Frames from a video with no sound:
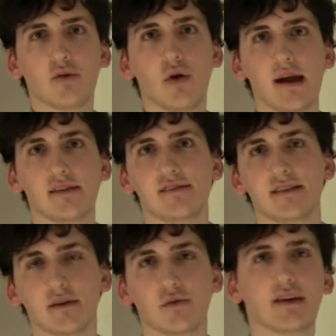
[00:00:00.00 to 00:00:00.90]
way to
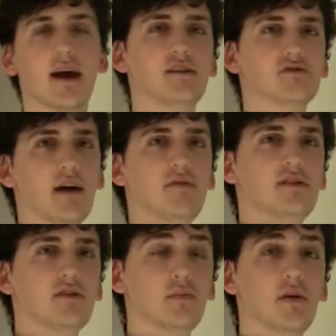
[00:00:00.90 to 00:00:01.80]
deal with getting traffic
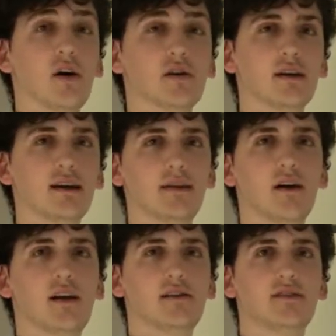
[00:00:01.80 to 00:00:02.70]
to your blog in the
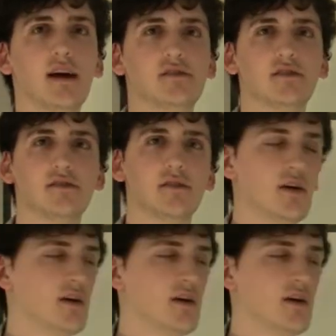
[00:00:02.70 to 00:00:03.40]
early stages.